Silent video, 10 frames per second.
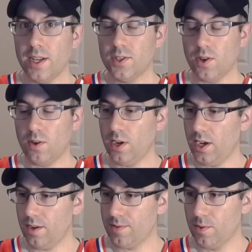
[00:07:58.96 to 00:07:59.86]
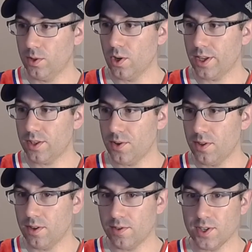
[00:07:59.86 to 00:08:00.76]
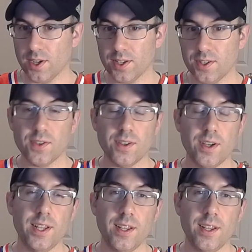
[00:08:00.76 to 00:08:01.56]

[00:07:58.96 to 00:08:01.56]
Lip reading: So if you would look to the results in the